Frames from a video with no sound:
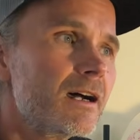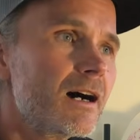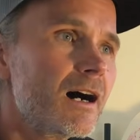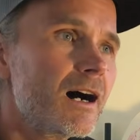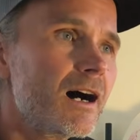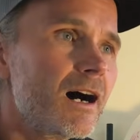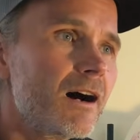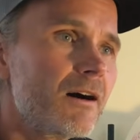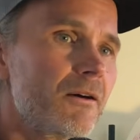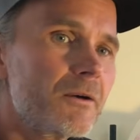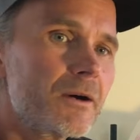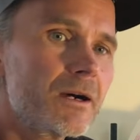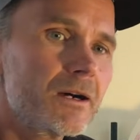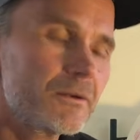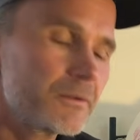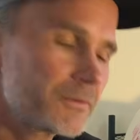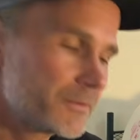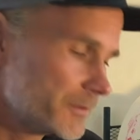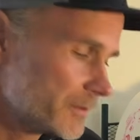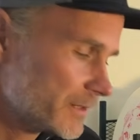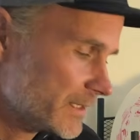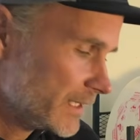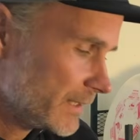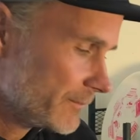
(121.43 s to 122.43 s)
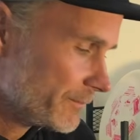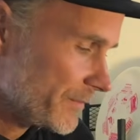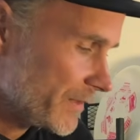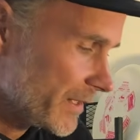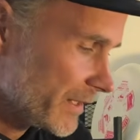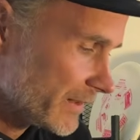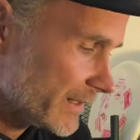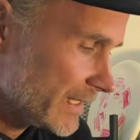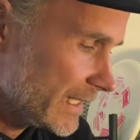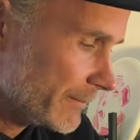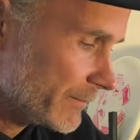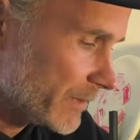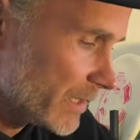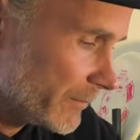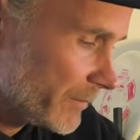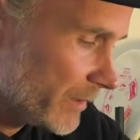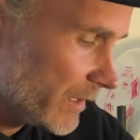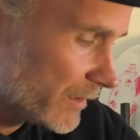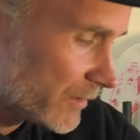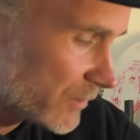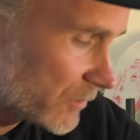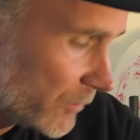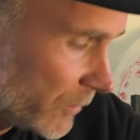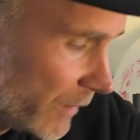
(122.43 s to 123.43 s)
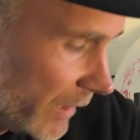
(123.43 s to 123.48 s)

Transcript: Oh, well, we'll keep the bugs